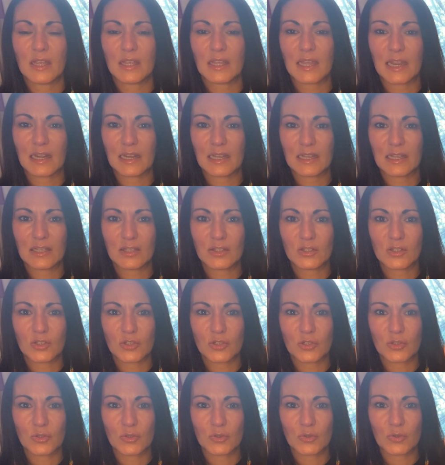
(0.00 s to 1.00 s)
getting
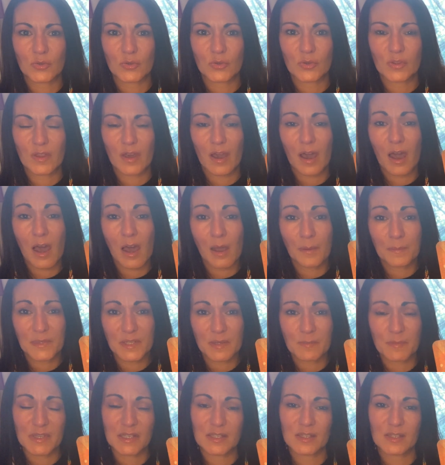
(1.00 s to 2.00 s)
into the
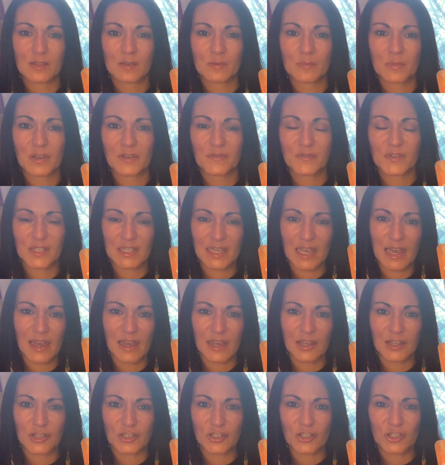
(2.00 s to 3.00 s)
optimism of
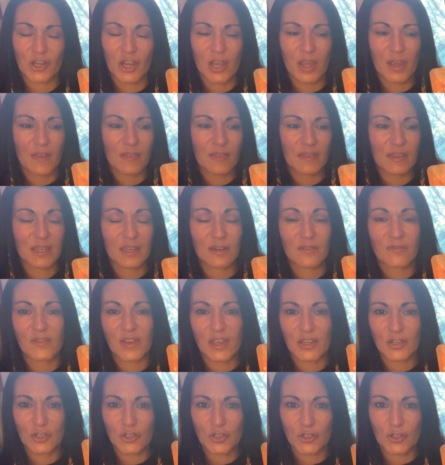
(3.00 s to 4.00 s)
Sag, the
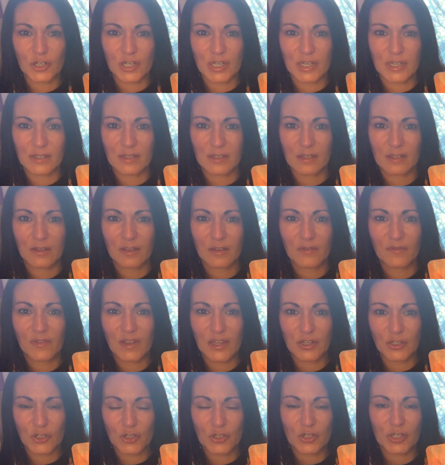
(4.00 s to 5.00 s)

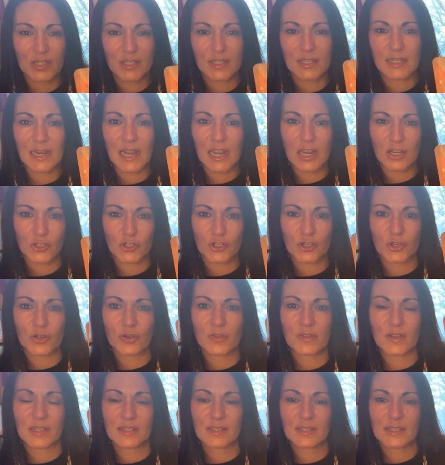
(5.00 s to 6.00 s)
adventurous nature
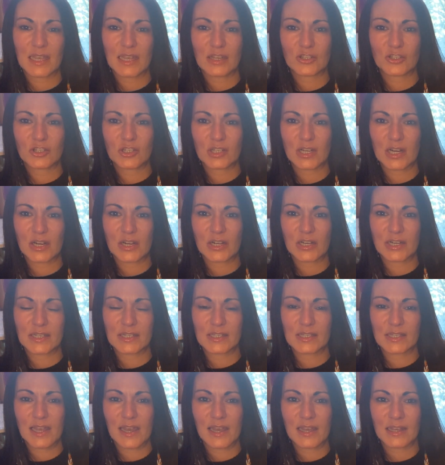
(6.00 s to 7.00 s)
that
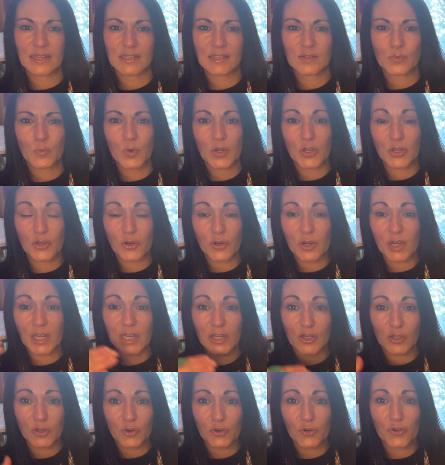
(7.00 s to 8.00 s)
Sagittarius has when you're
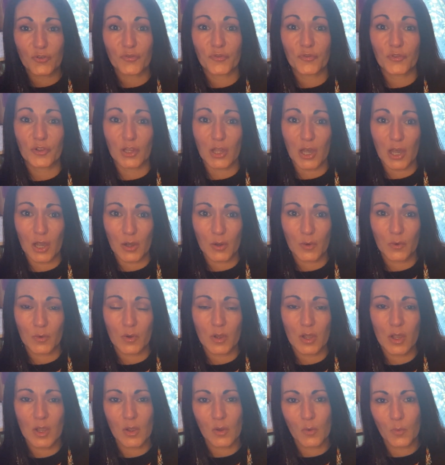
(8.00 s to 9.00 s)
in your flow,
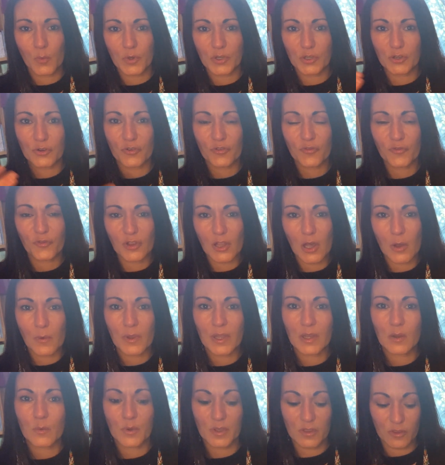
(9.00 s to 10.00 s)
when you're
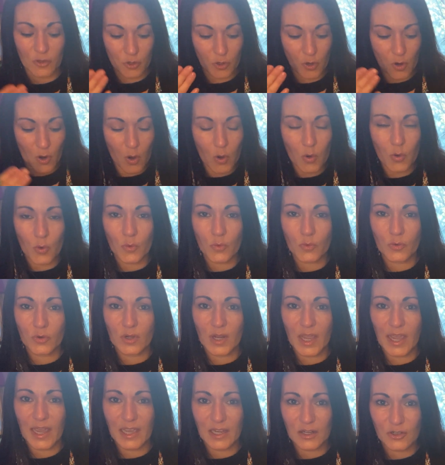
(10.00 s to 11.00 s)
flowing with your own
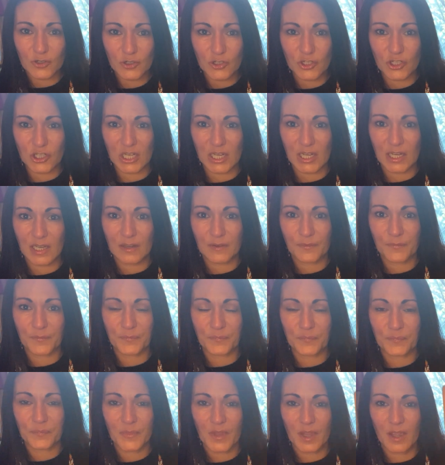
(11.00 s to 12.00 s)
energy.
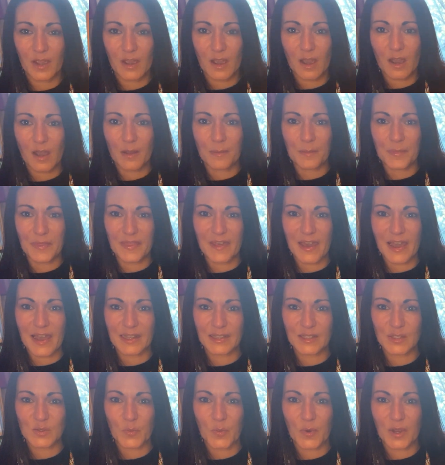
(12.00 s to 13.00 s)

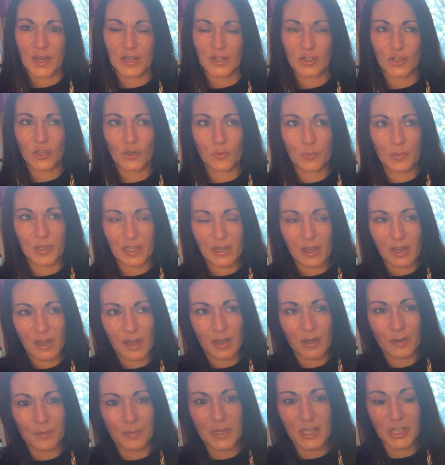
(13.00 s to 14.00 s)
That's when you
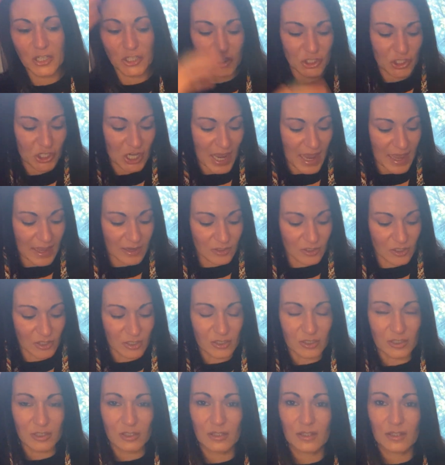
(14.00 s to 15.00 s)
become a channel,